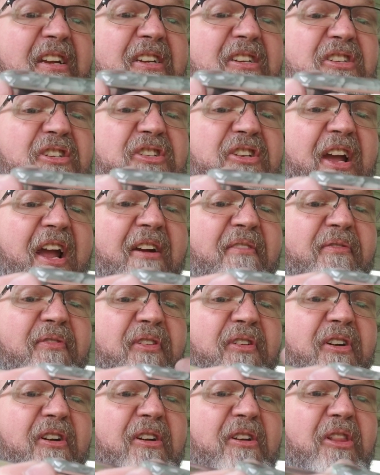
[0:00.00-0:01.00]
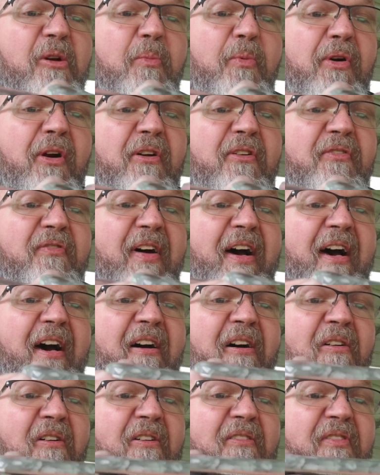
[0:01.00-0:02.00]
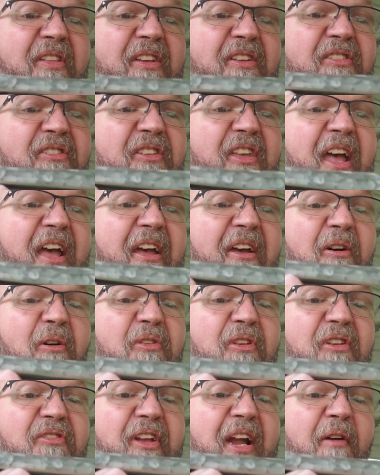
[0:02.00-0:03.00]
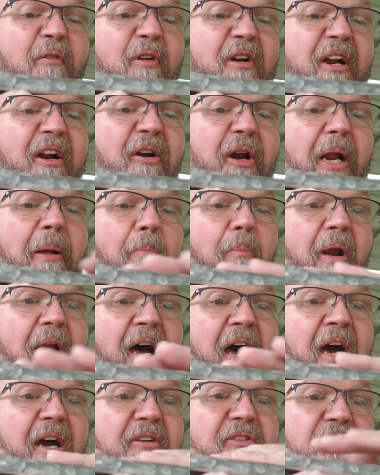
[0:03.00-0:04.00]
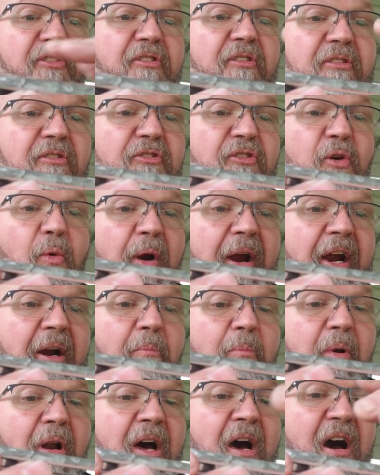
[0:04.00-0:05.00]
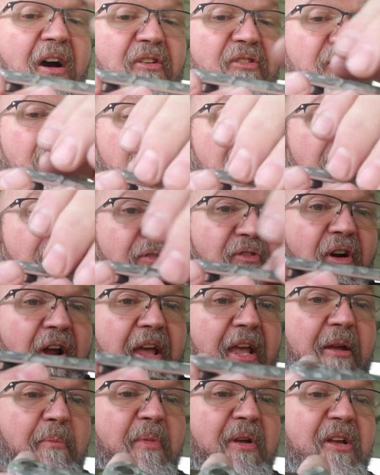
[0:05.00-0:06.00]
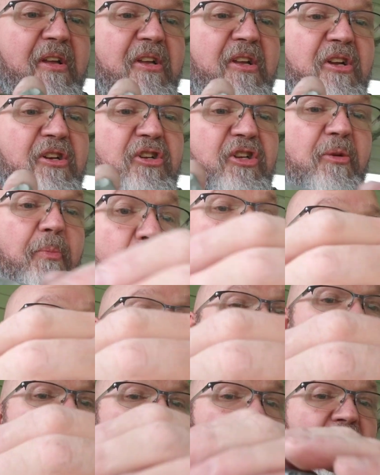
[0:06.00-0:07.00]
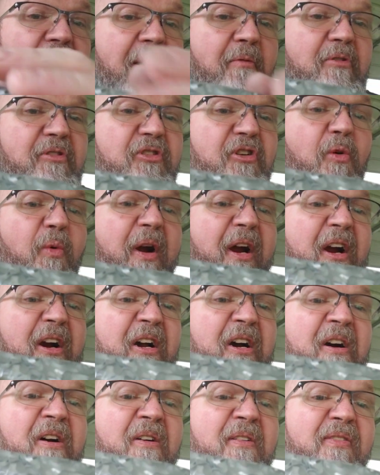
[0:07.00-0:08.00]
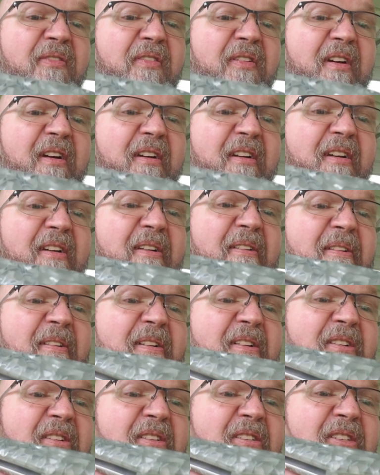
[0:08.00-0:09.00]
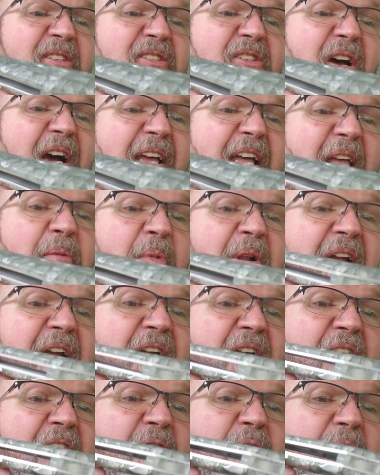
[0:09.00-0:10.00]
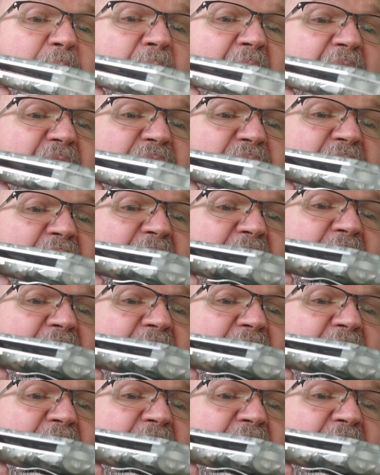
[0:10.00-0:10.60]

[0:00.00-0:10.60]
chamfered the profile of these scales because they were literally blocks, squared blocks to the frame, to the perimeter. They were squared off. So I came in here and I remodified